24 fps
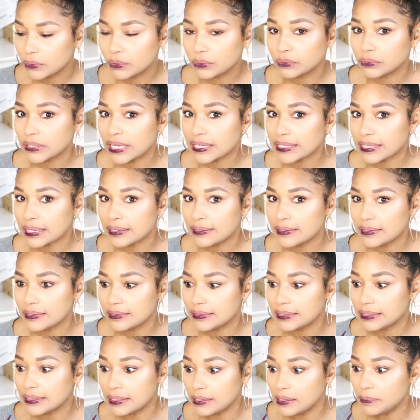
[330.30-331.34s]
Ooh, that's a
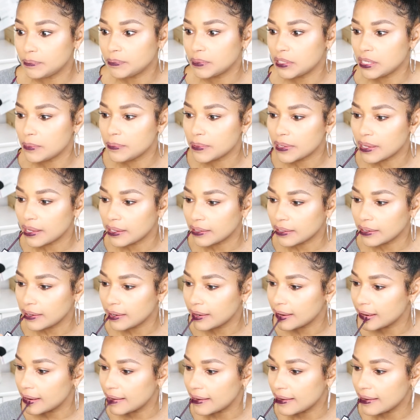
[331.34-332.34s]
deep, deep color.